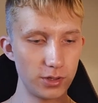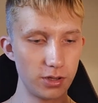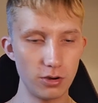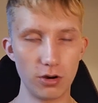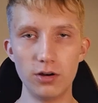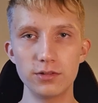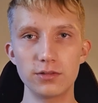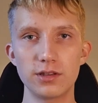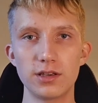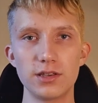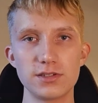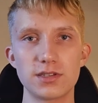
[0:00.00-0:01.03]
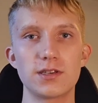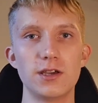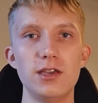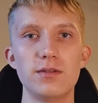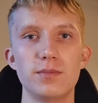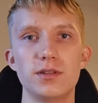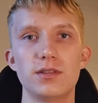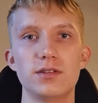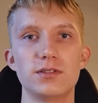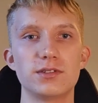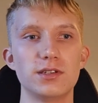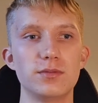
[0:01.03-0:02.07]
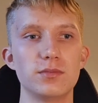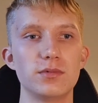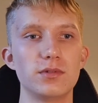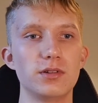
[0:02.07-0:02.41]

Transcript: can't escape it. It seems